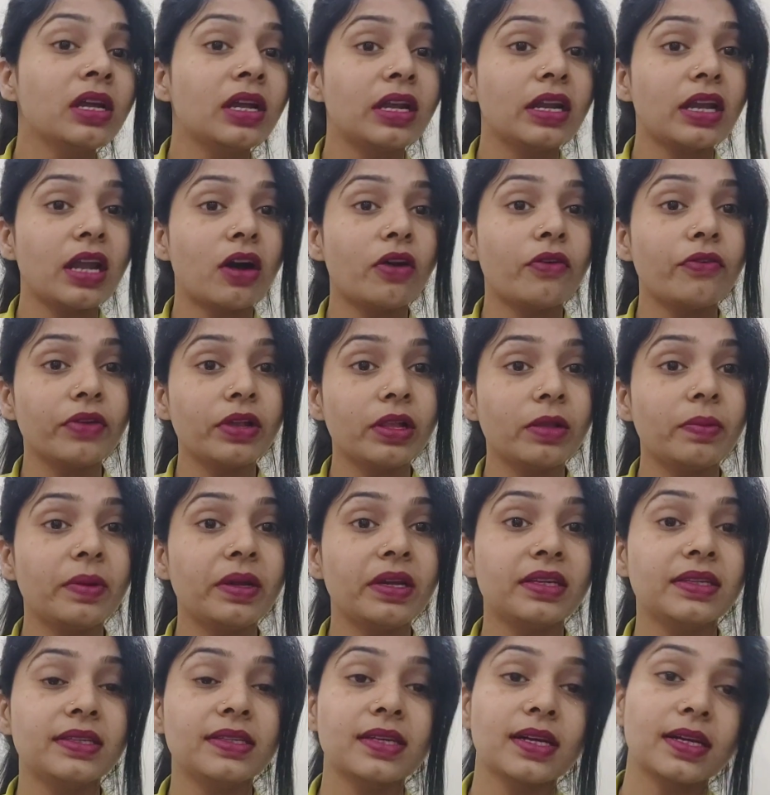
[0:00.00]
Now we'll be
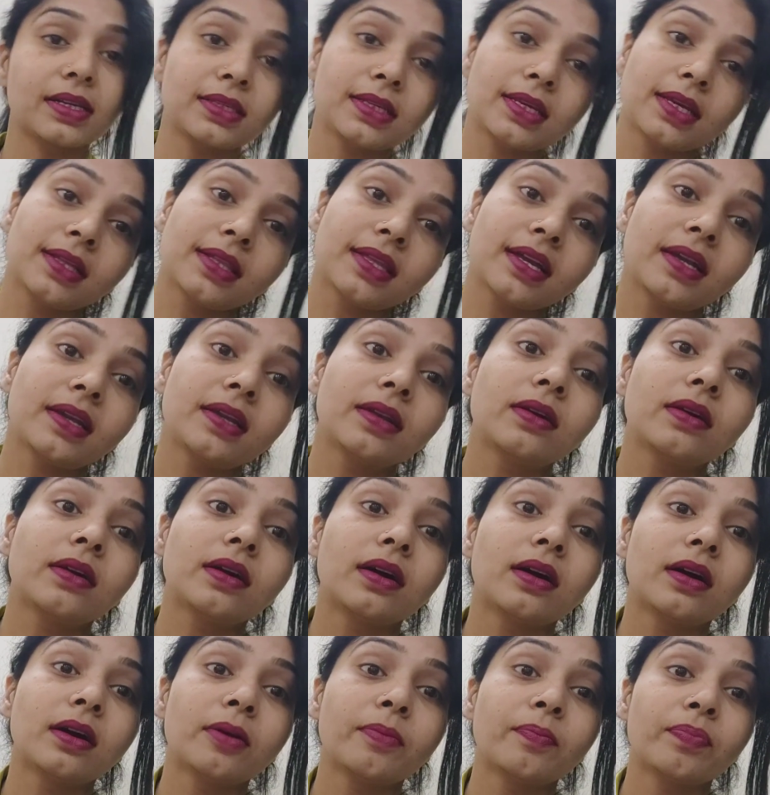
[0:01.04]
discussing that
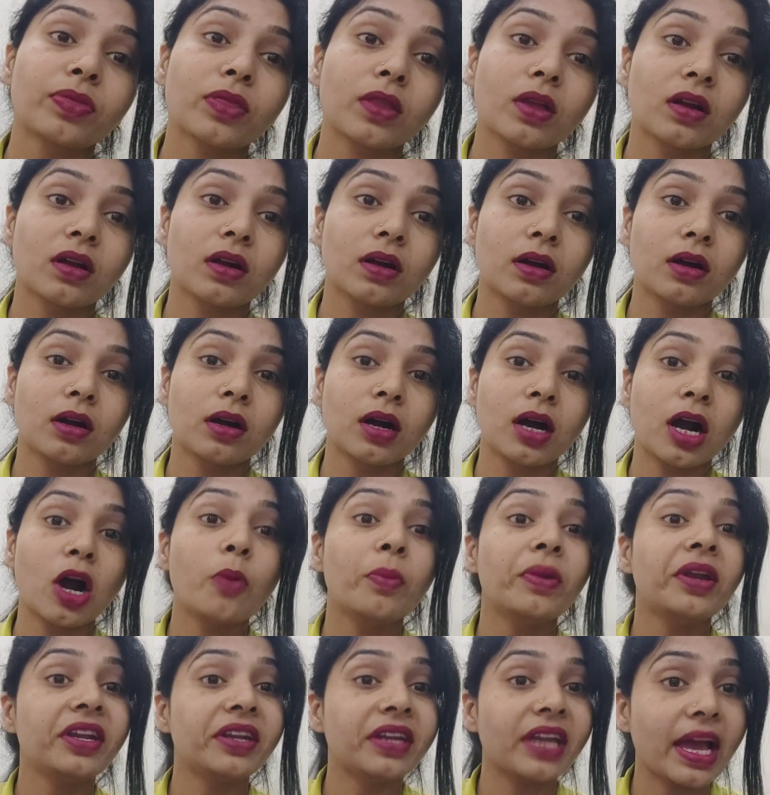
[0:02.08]
how
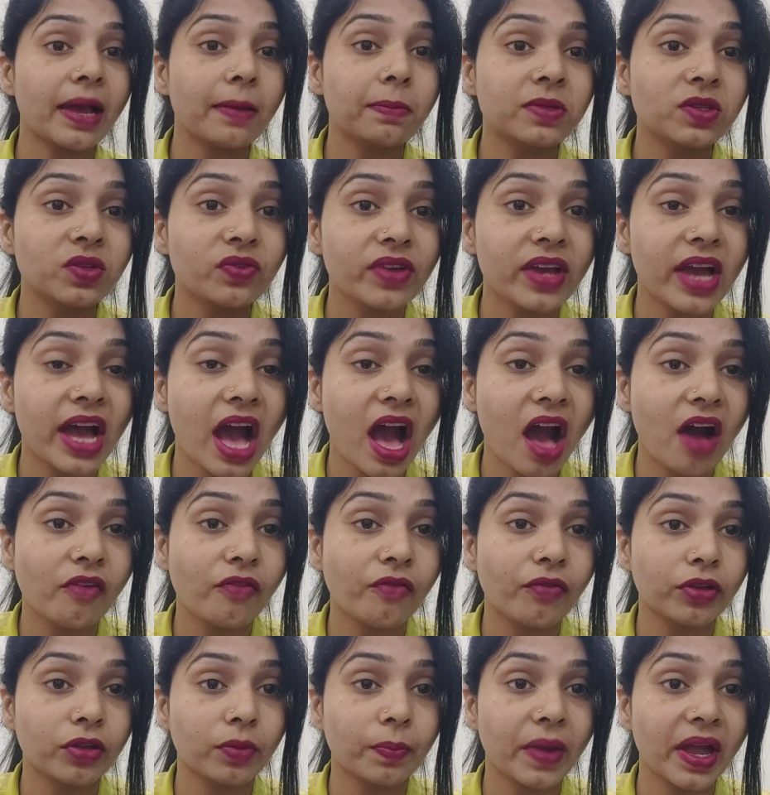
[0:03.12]
many types we have
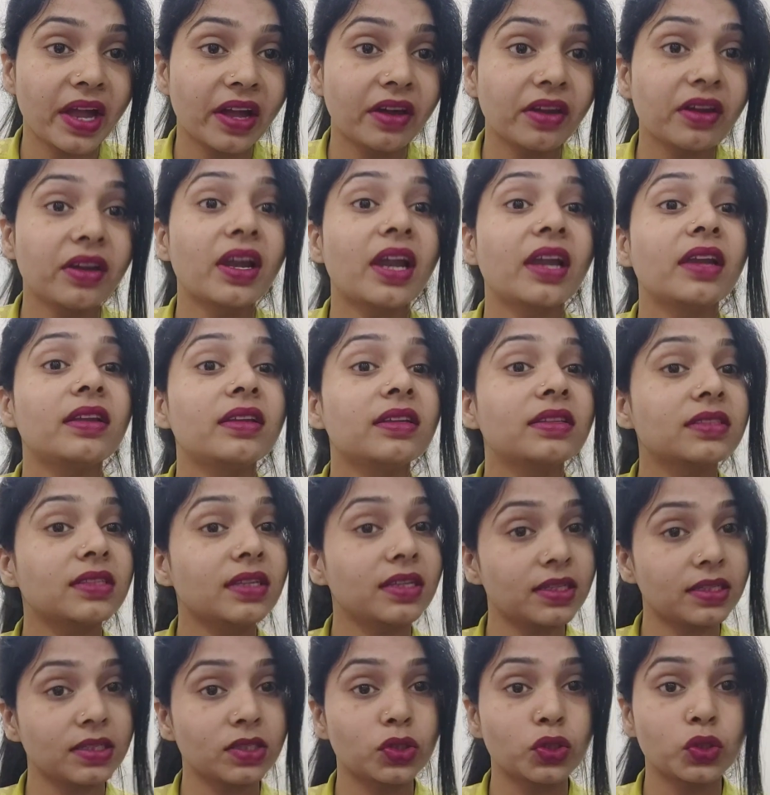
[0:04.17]
for the pancreatitis.
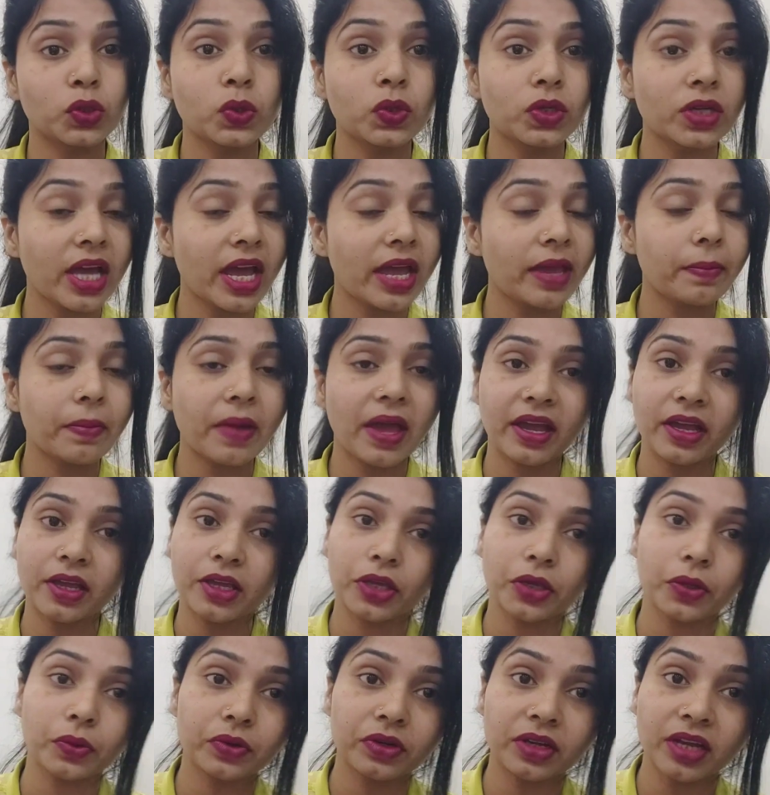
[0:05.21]
It's two type,
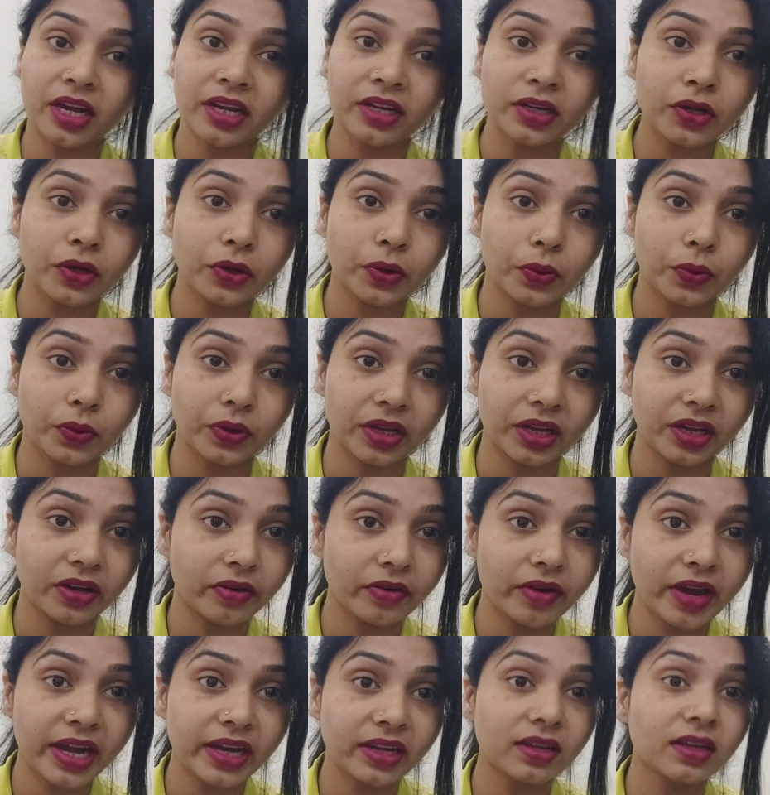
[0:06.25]
acute and chronic,
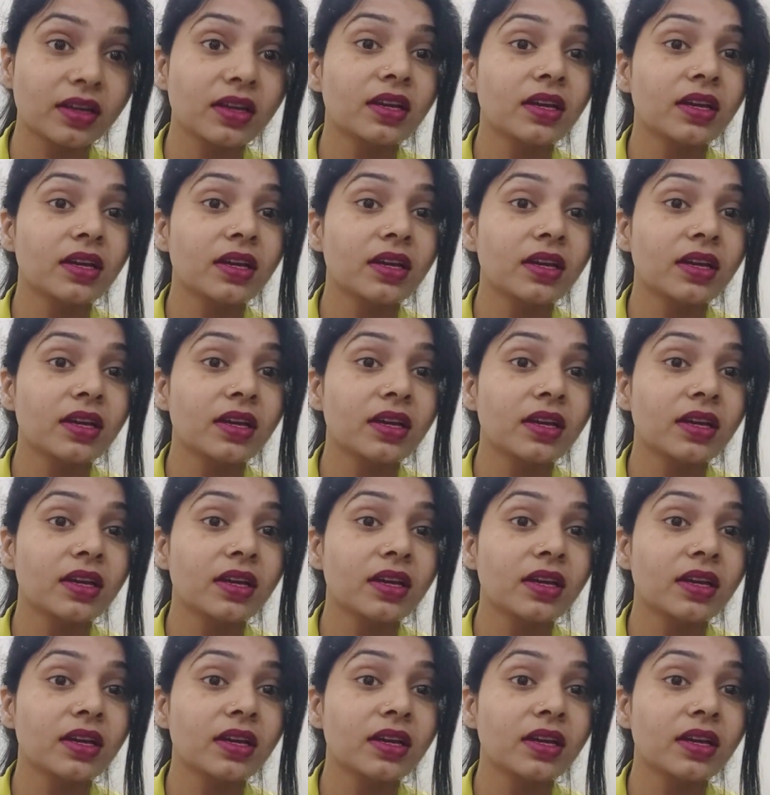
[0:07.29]
right?